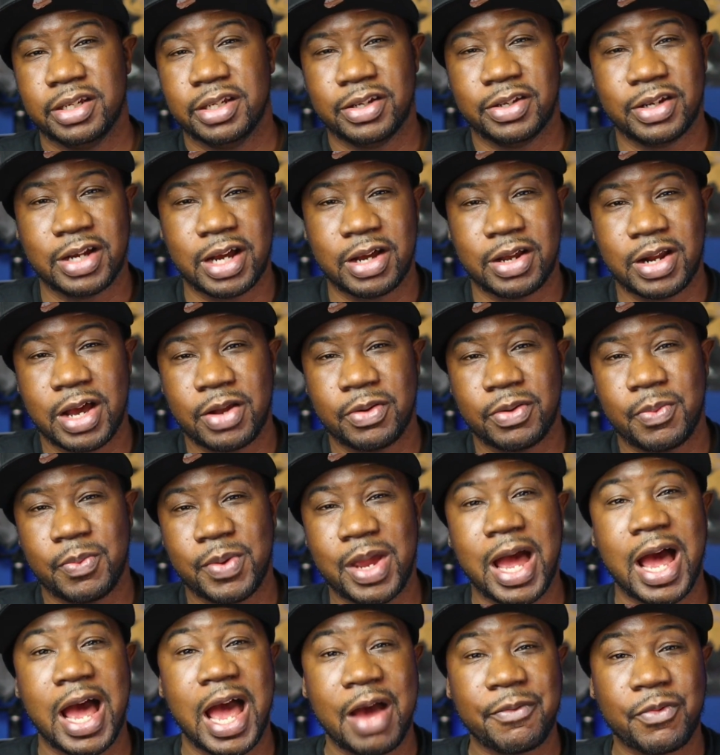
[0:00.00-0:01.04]

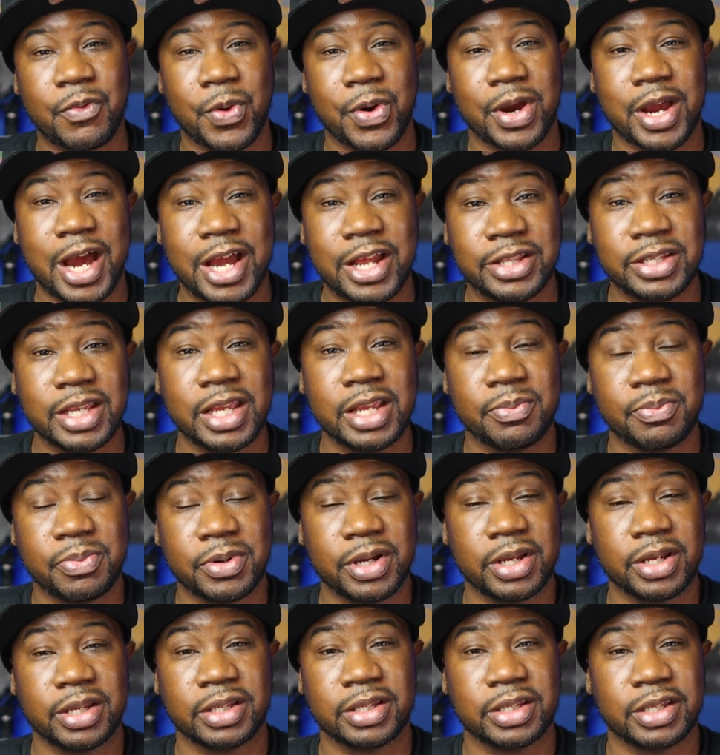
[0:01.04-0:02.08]
I have a work ID,
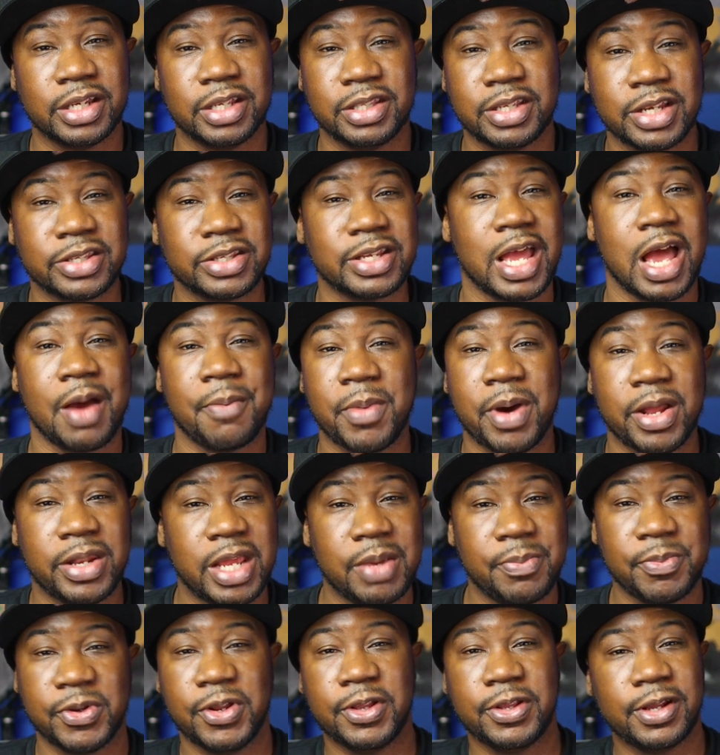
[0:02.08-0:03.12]
but it doesn't have my
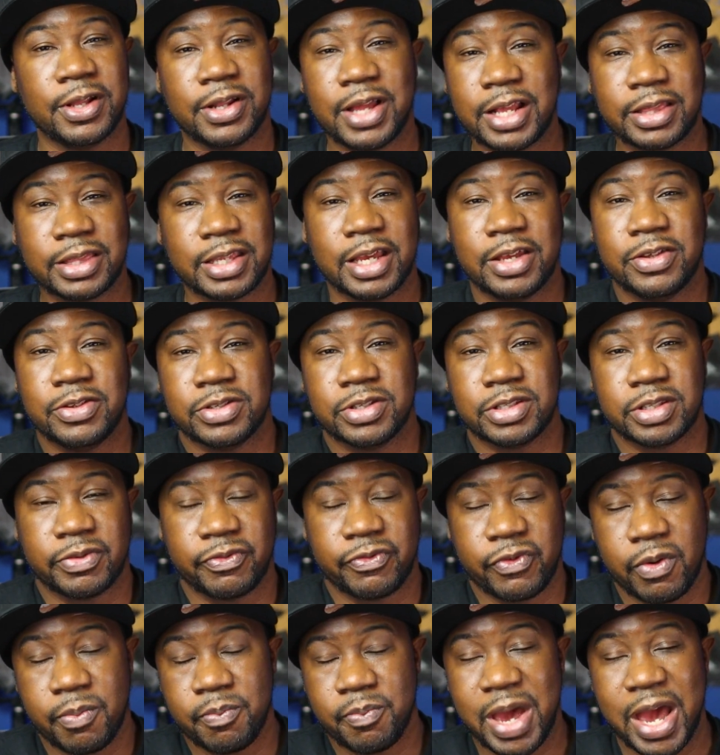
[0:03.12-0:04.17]
name or anything like that. It's just
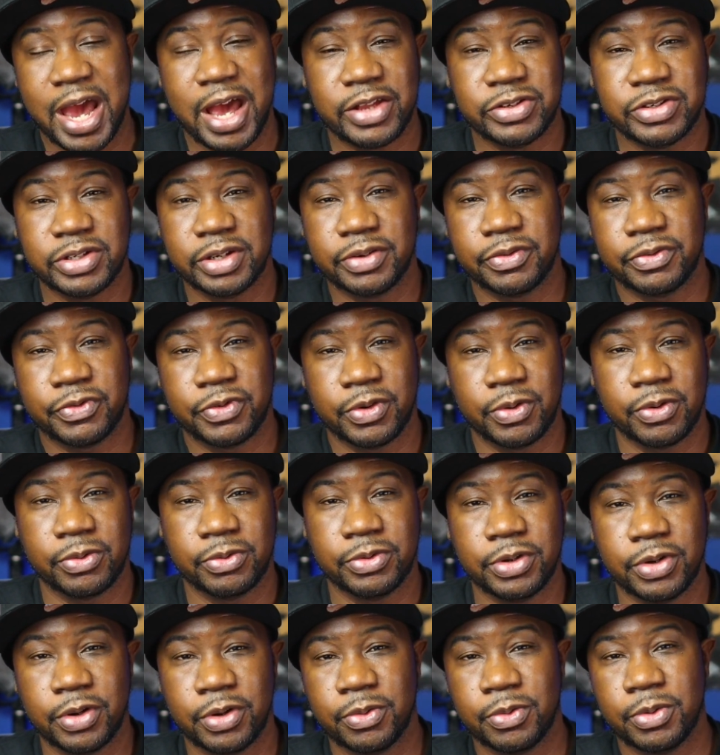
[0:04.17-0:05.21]
for badging,
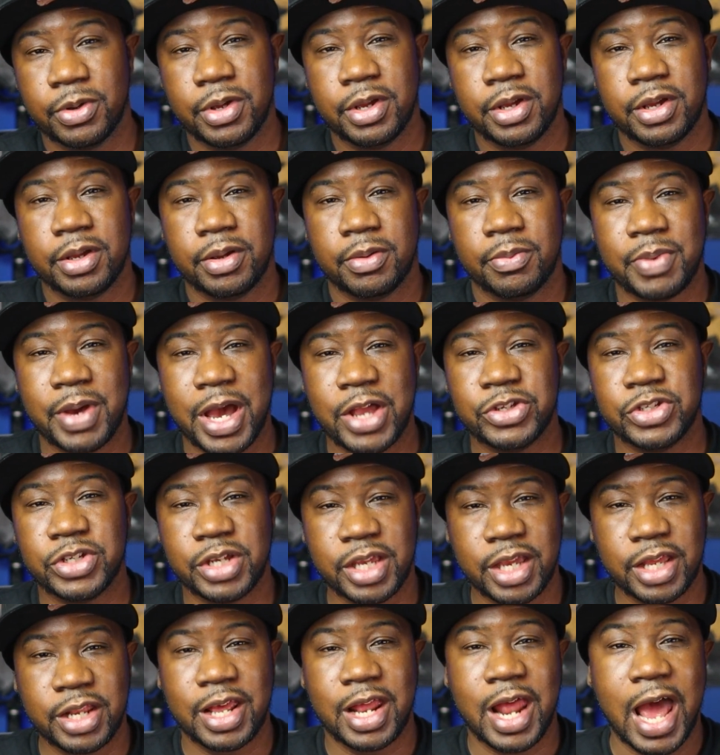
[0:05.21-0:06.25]

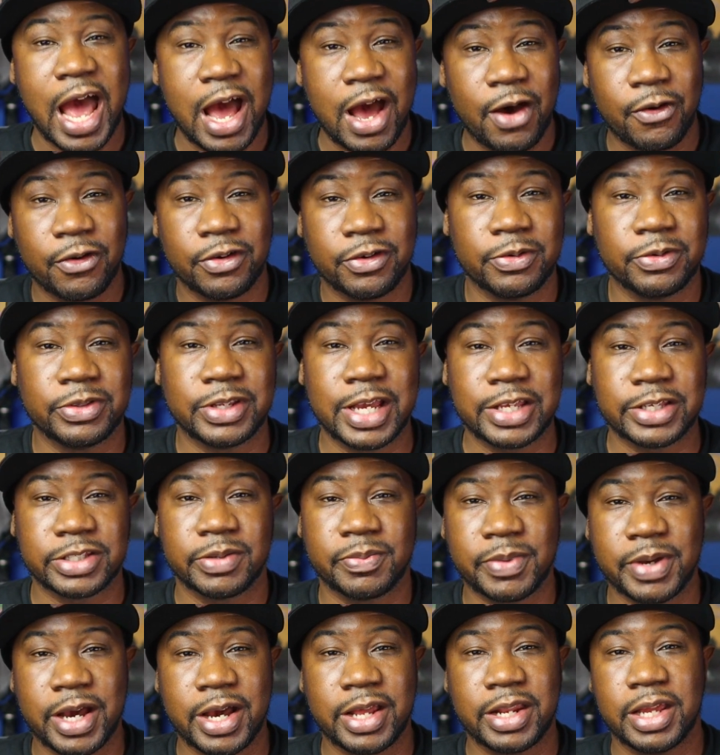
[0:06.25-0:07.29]
badging in and out. That's
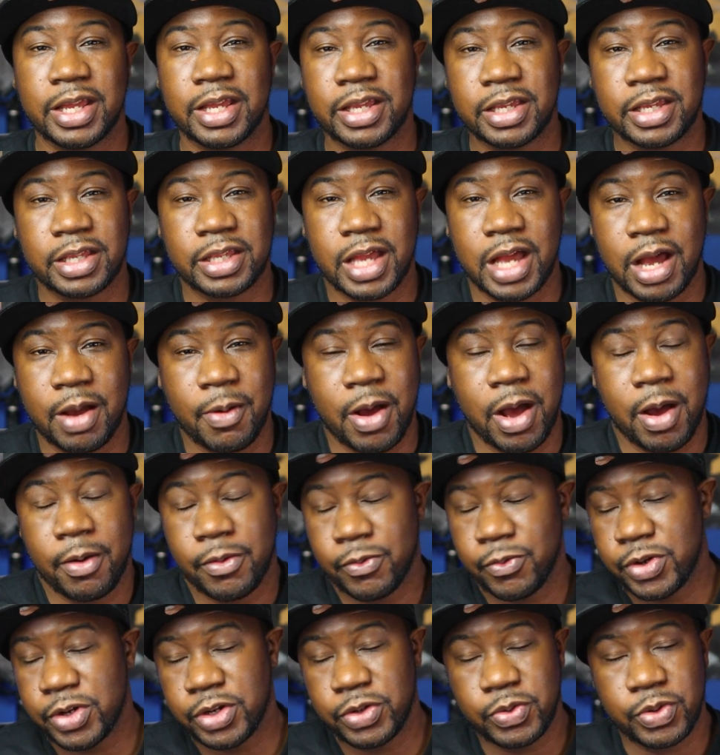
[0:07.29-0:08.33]
about it. I
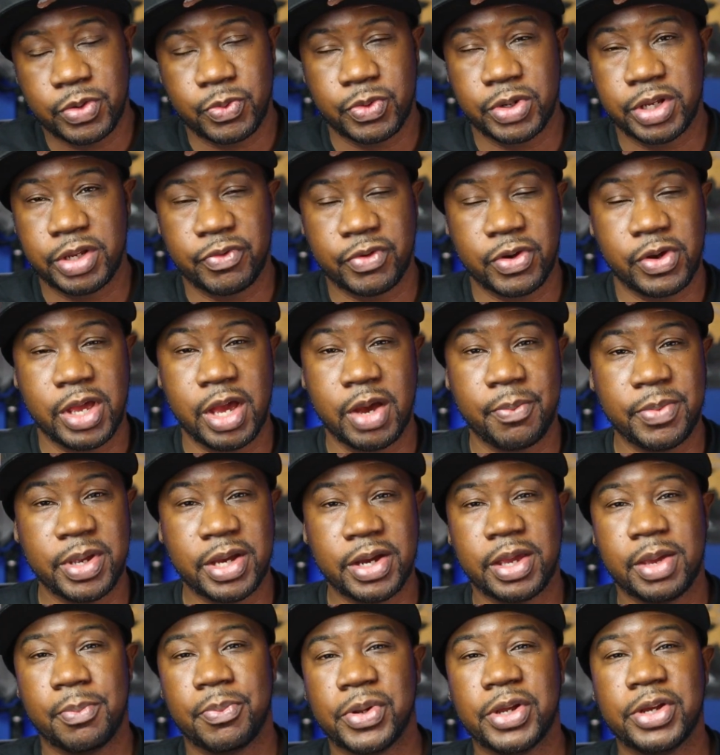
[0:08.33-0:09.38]
already knew it wasn't going to help me
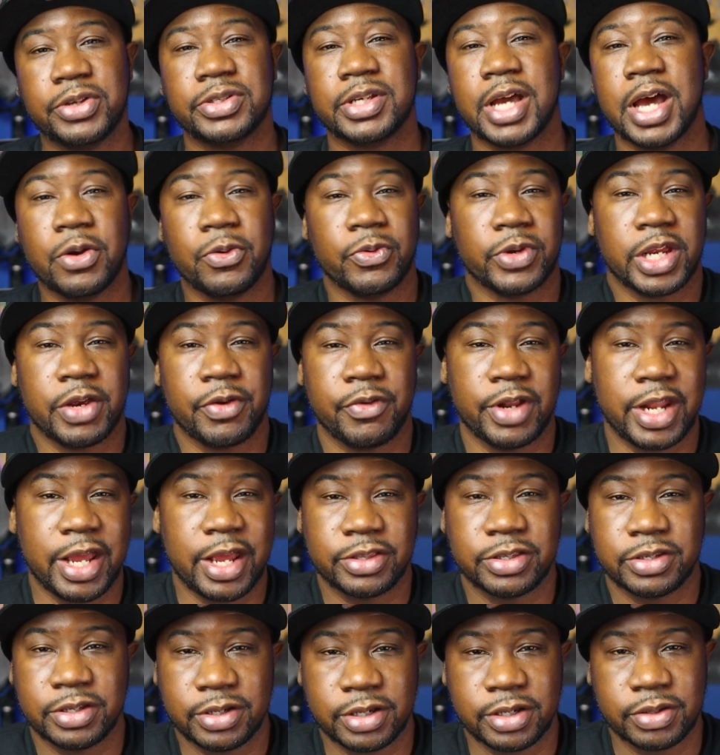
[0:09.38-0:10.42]
out. And plus, I don't carry
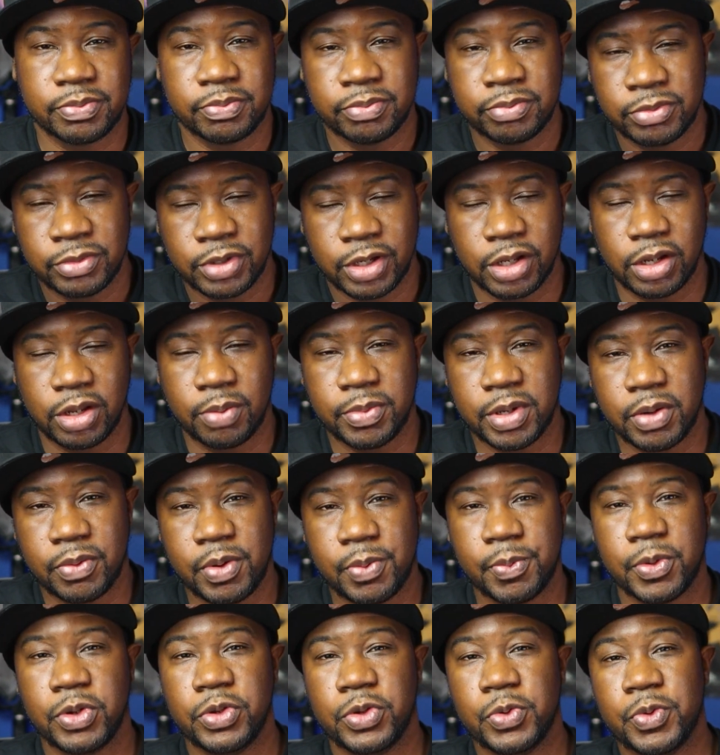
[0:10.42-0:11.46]
that to Colombia.
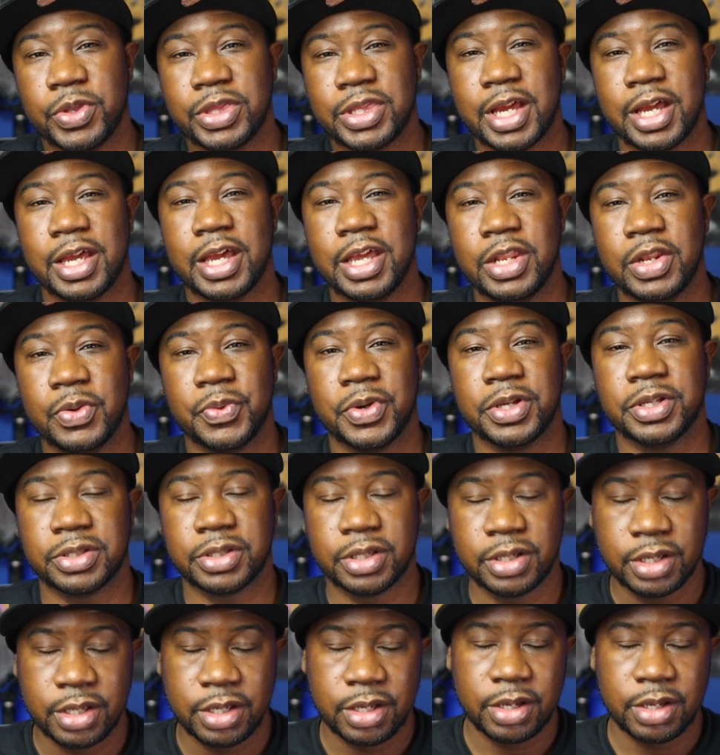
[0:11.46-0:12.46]
What I'm going to do with that anyways.